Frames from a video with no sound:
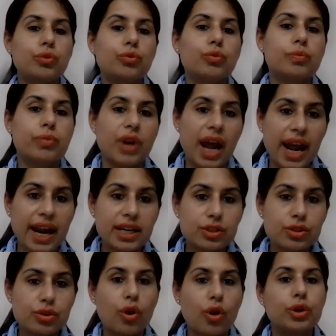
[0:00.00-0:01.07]
two
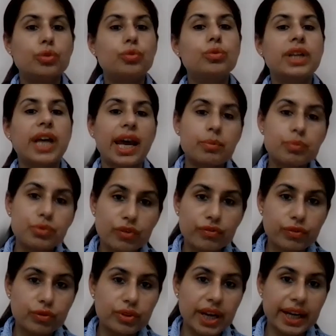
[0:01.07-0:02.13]
brands or two types
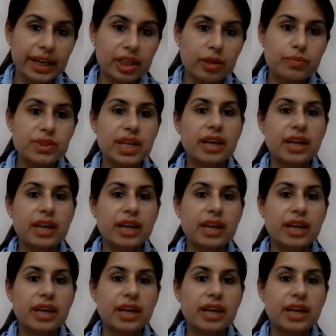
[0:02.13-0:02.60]
of food items,